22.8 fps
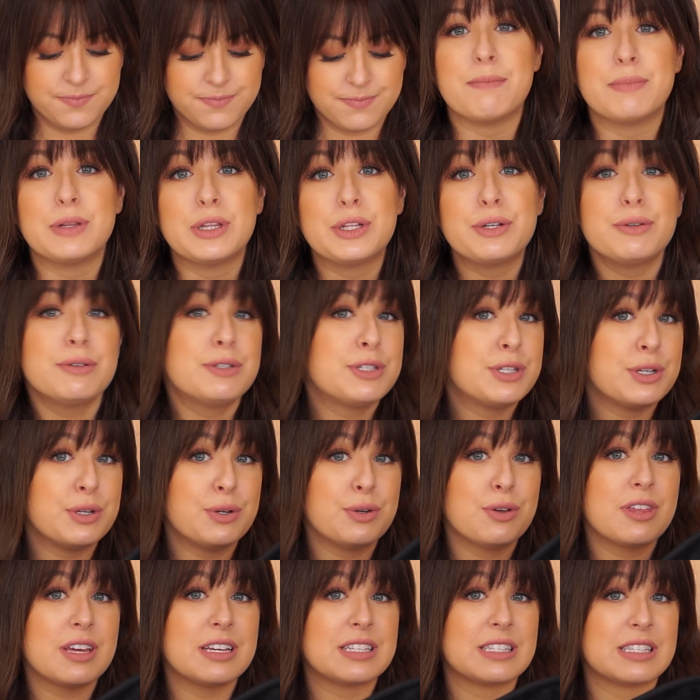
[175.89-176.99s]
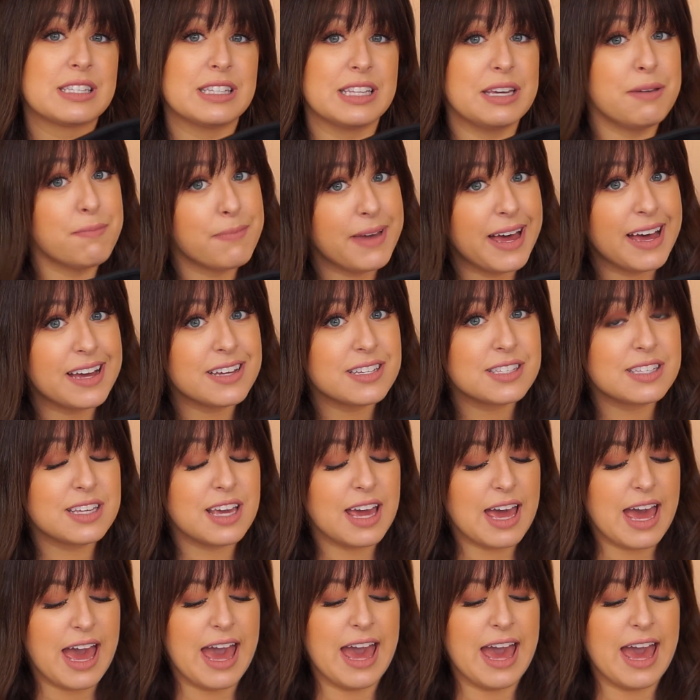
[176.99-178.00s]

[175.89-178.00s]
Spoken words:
a Bluetooth sleep mask,